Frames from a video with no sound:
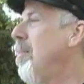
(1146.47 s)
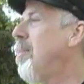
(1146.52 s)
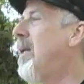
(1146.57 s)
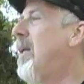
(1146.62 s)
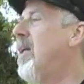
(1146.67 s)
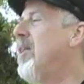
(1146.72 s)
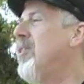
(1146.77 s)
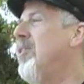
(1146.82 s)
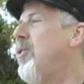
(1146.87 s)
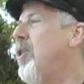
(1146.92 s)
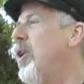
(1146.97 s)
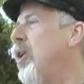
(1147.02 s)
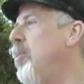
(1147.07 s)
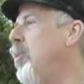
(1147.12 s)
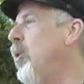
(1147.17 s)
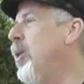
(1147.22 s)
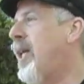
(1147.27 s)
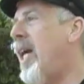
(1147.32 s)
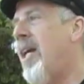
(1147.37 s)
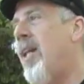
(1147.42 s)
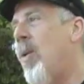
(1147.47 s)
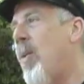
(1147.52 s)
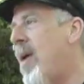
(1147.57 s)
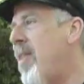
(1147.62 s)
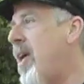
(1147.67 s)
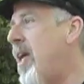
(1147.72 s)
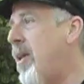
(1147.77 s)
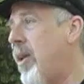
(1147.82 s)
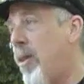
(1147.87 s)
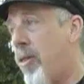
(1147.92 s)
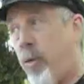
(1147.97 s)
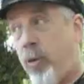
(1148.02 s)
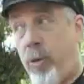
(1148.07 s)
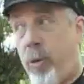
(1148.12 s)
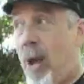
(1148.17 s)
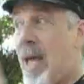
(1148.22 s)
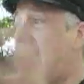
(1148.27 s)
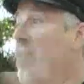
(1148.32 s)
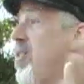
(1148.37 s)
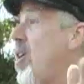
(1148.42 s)
Because if you communicate in a way that
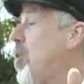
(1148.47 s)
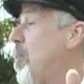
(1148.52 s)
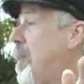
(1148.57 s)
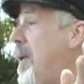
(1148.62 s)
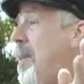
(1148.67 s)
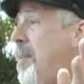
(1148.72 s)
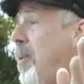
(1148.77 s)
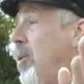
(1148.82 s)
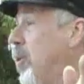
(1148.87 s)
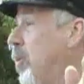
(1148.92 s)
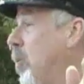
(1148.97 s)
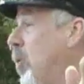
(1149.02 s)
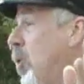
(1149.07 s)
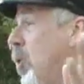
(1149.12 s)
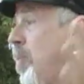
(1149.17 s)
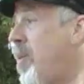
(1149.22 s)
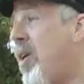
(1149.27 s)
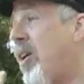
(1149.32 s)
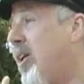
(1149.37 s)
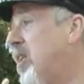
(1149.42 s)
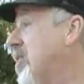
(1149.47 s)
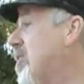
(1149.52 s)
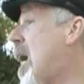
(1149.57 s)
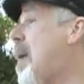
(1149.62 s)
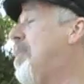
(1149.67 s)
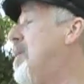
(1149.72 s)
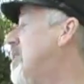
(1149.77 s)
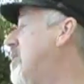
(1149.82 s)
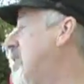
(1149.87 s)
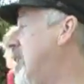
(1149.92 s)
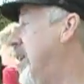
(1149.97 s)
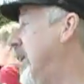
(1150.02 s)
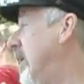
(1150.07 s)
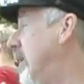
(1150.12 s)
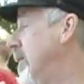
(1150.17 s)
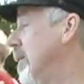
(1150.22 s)
threatens other people in the room, they're going to stop listening.